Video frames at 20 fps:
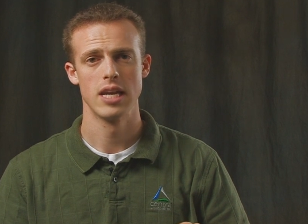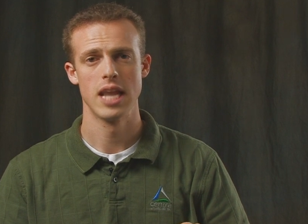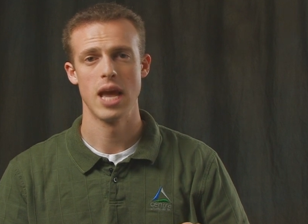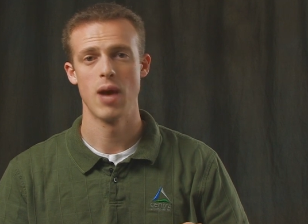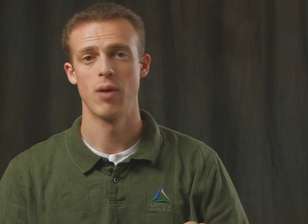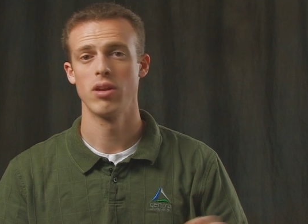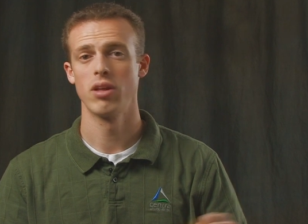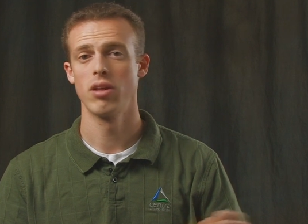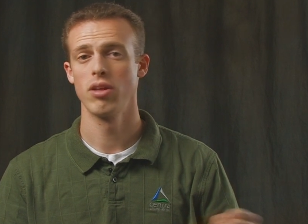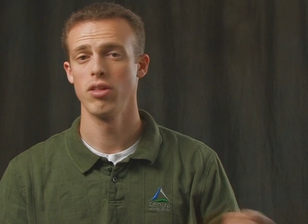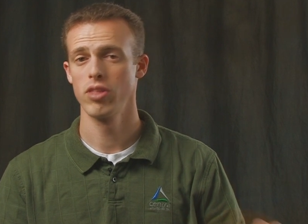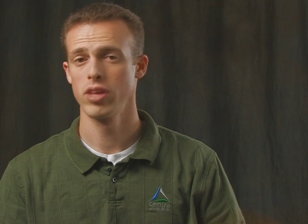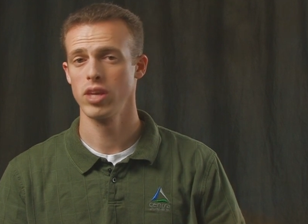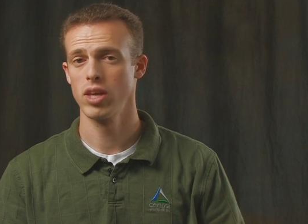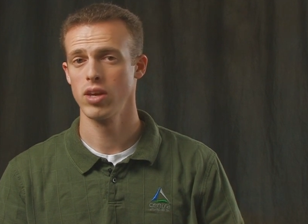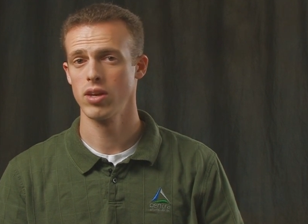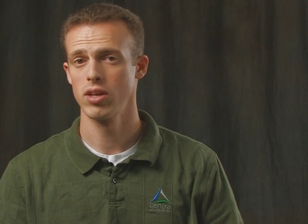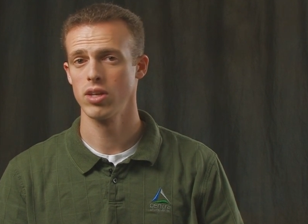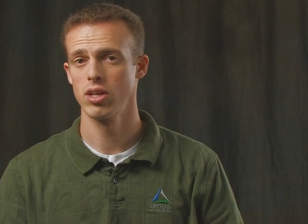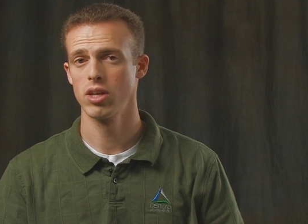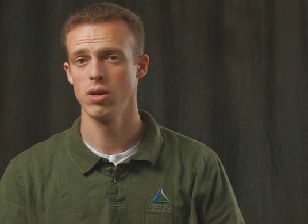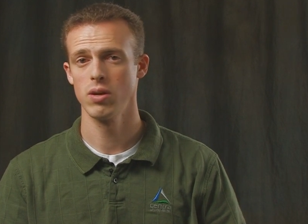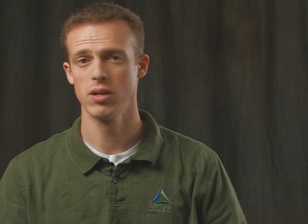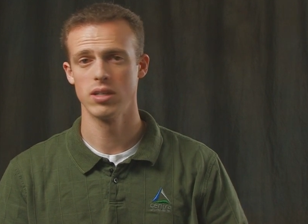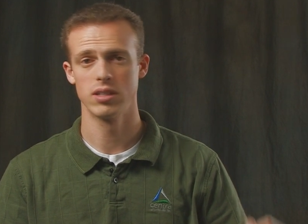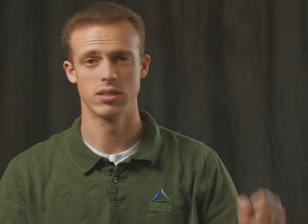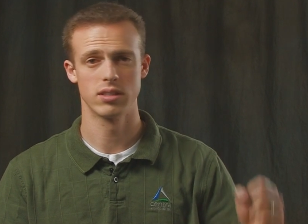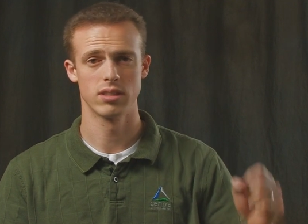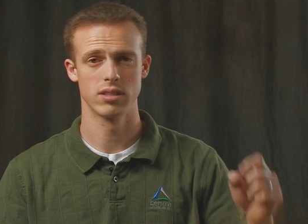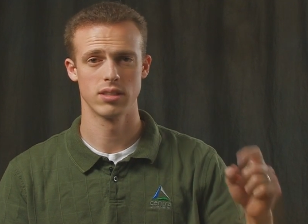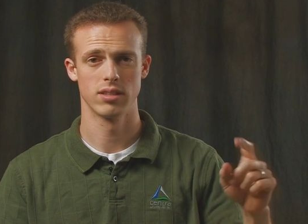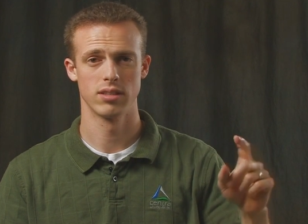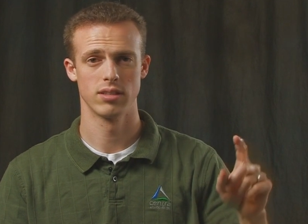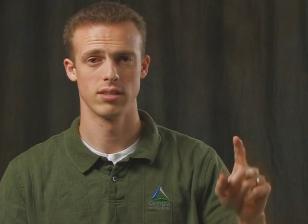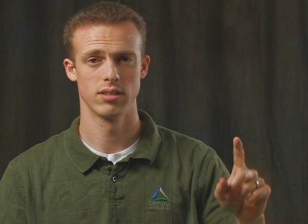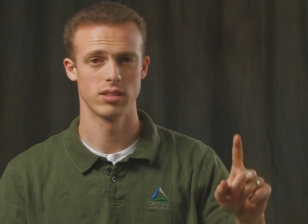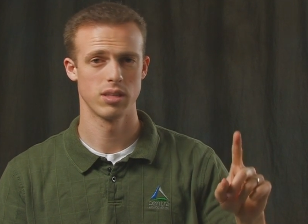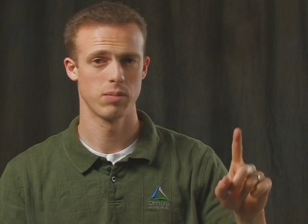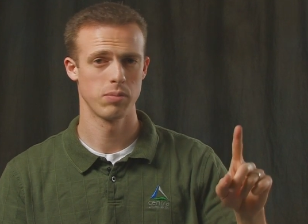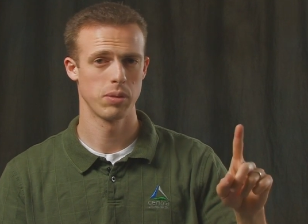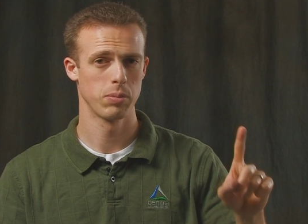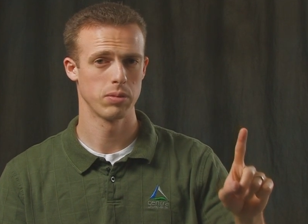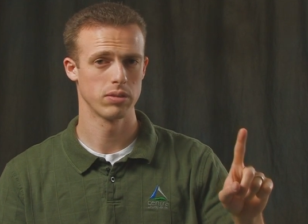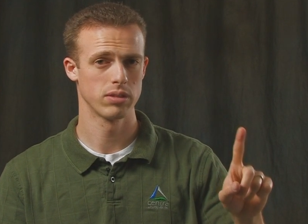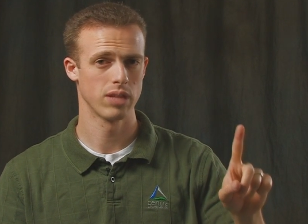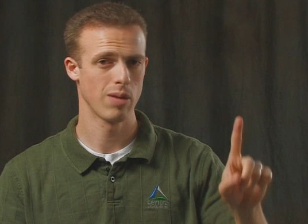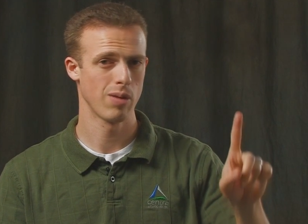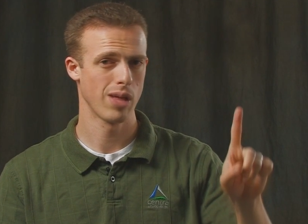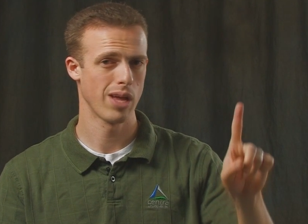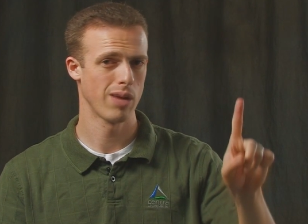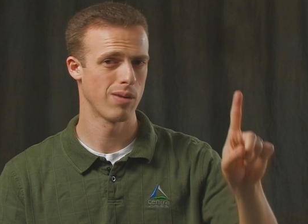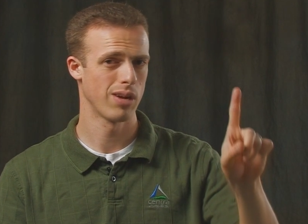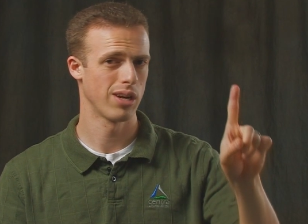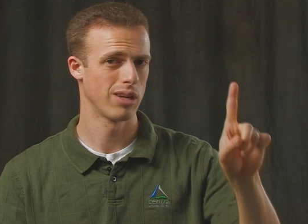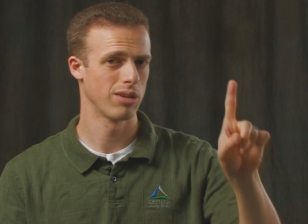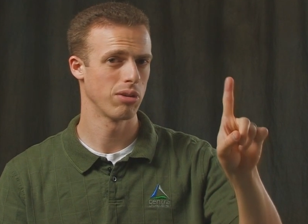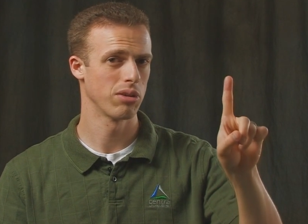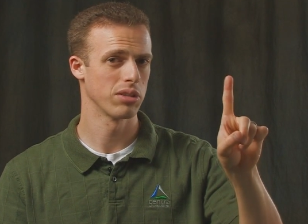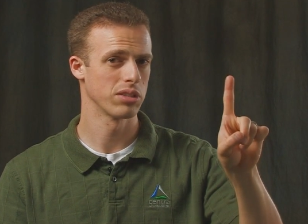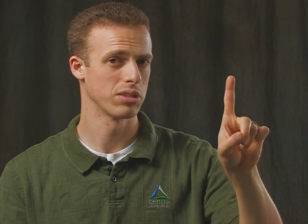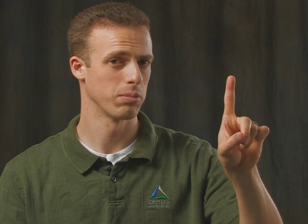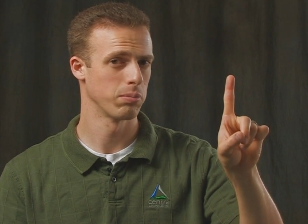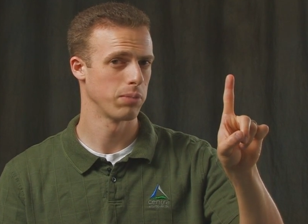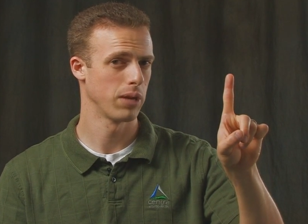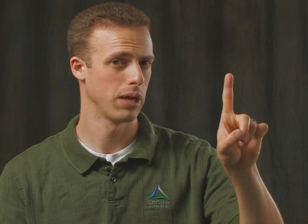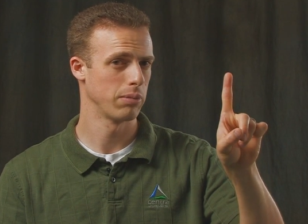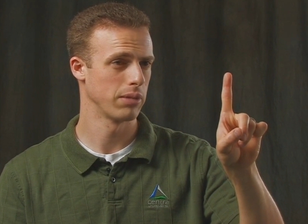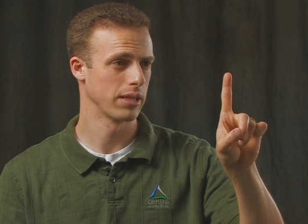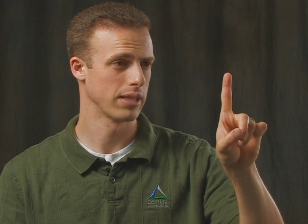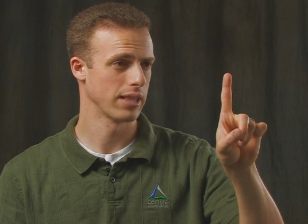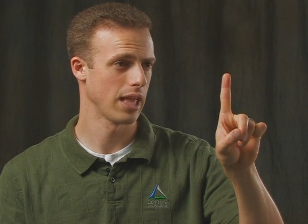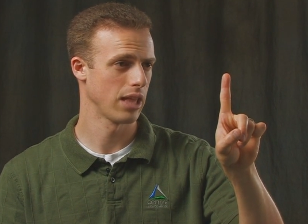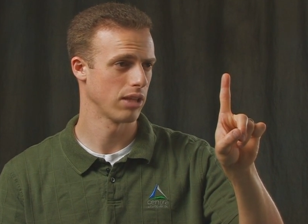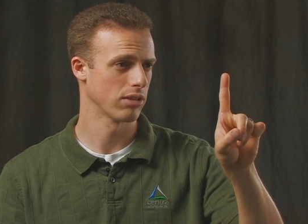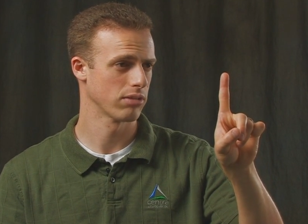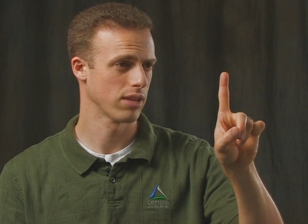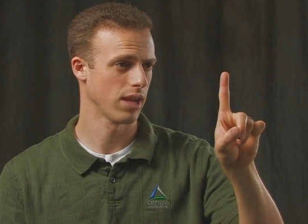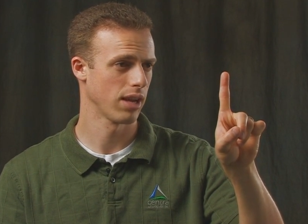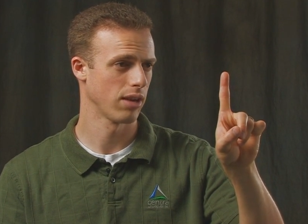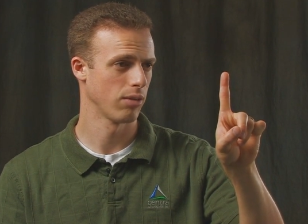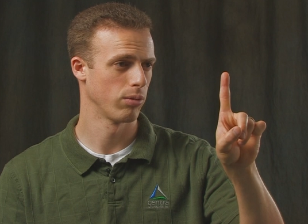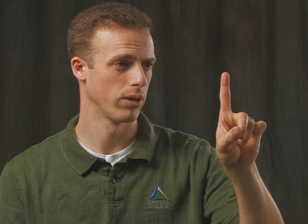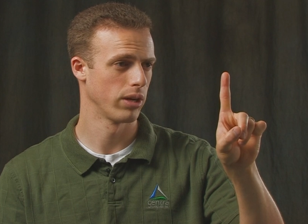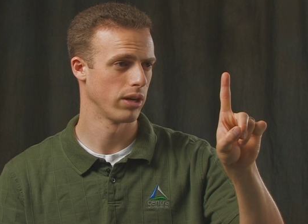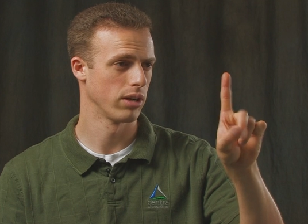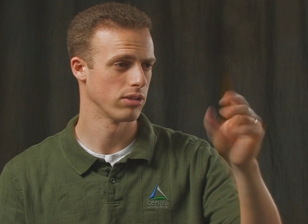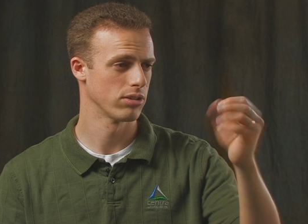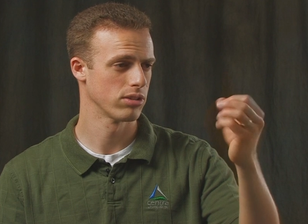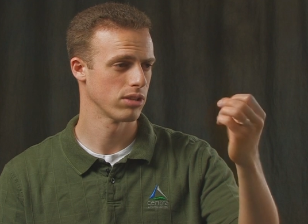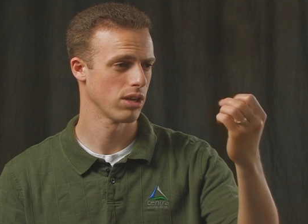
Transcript: Now, another thing you can do is, some people say, well, I don't want to do this in public, that looks kind of weird.